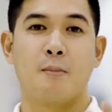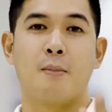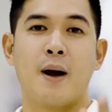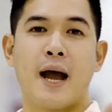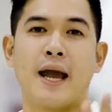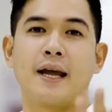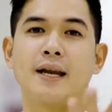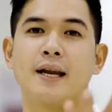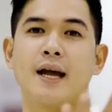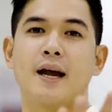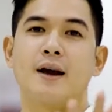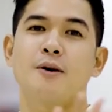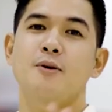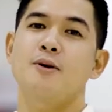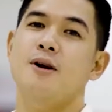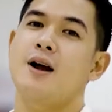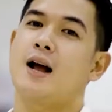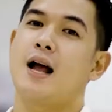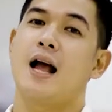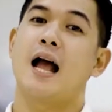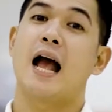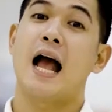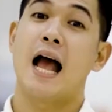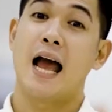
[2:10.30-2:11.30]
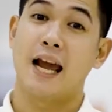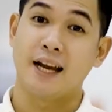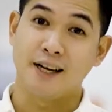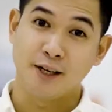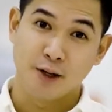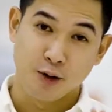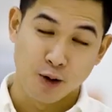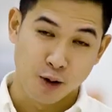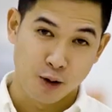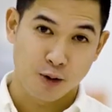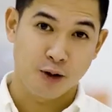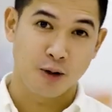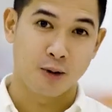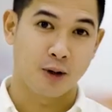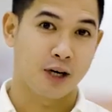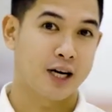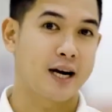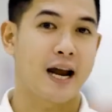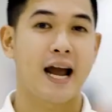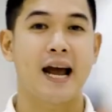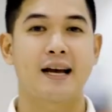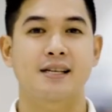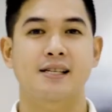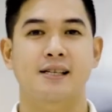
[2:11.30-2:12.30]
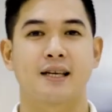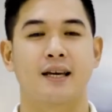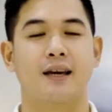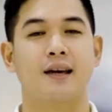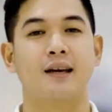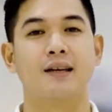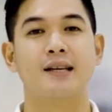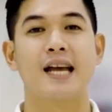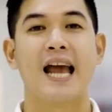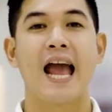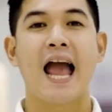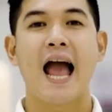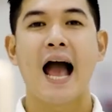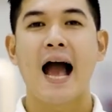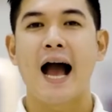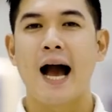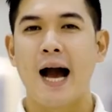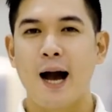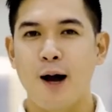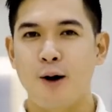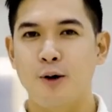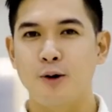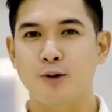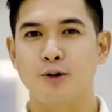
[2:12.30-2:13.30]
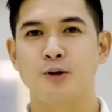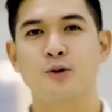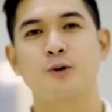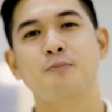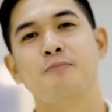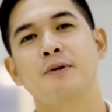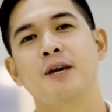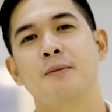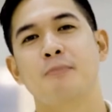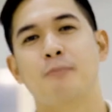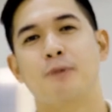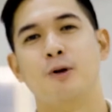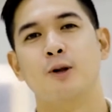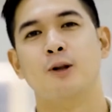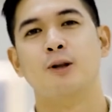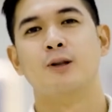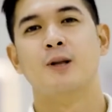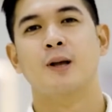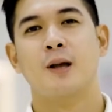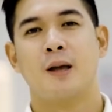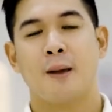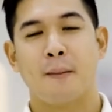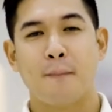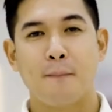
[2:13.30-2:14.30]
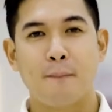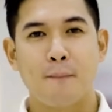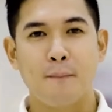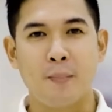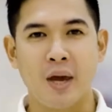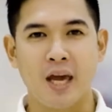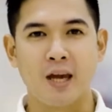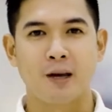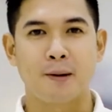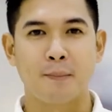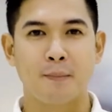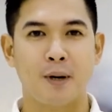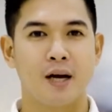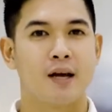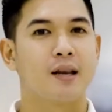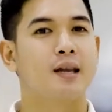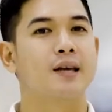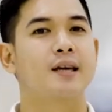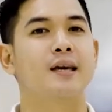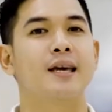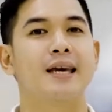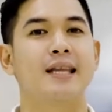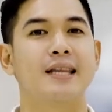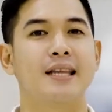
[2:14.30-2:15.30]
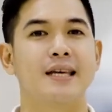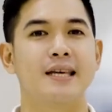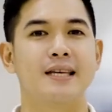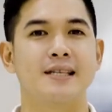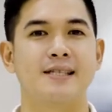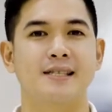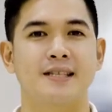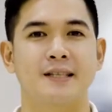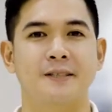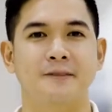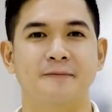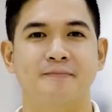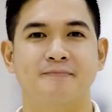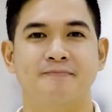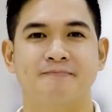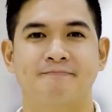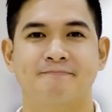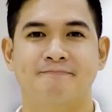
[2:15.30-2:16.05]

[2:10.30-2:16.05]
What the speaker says: By now, I know you are asking, how do people make money in EC?